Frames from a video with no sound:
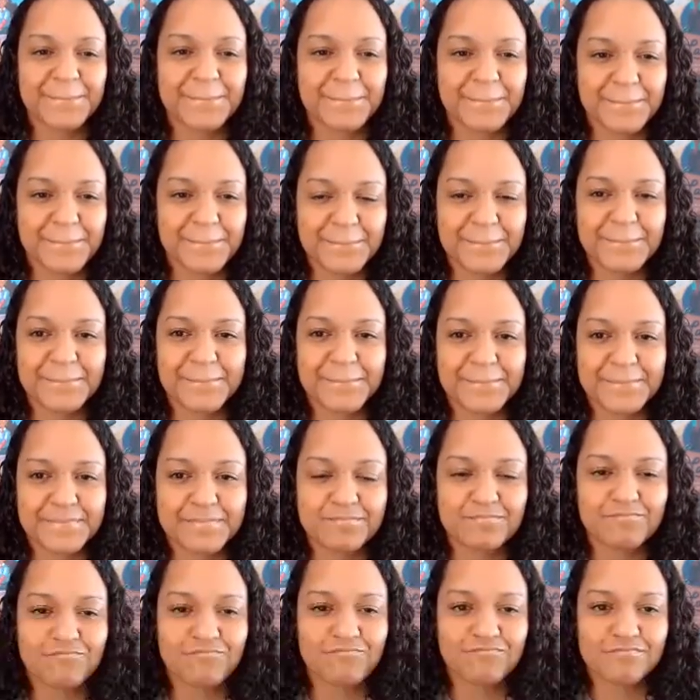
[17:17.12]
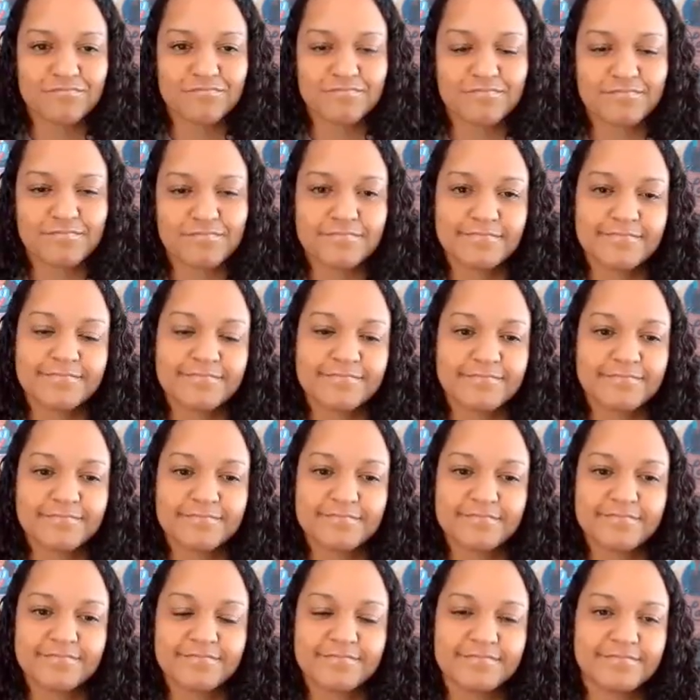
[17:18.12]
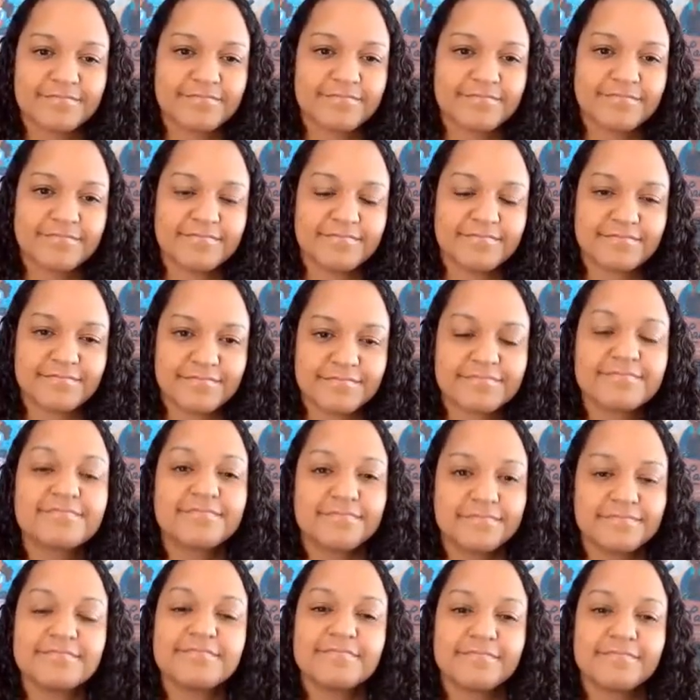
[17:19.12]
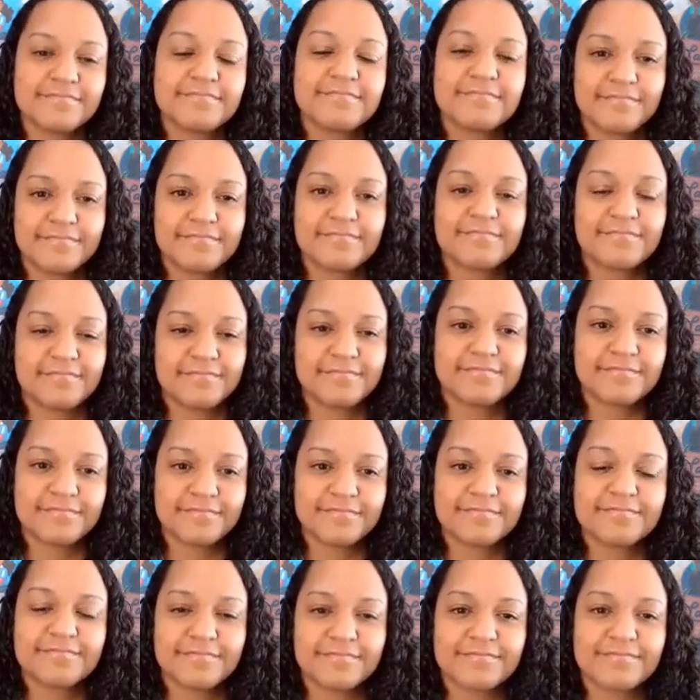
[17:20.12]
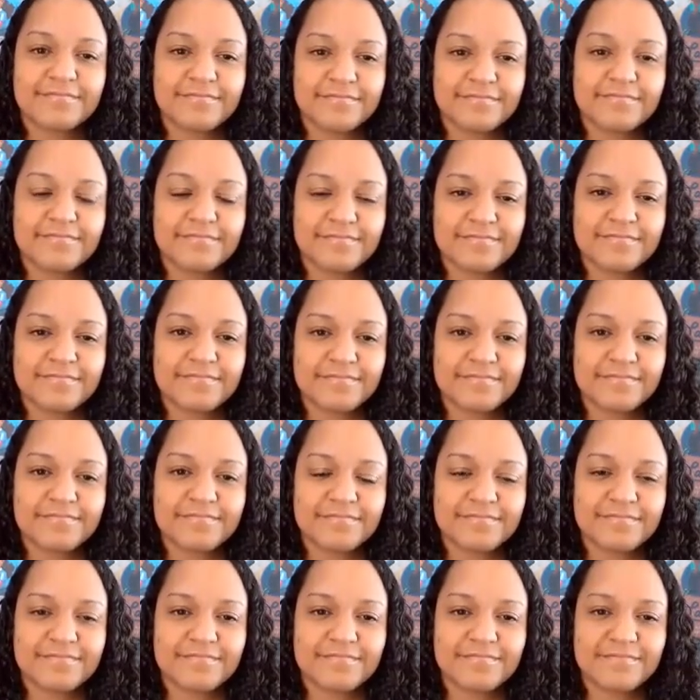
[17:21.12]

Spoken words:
No words are spoken by the person on screen.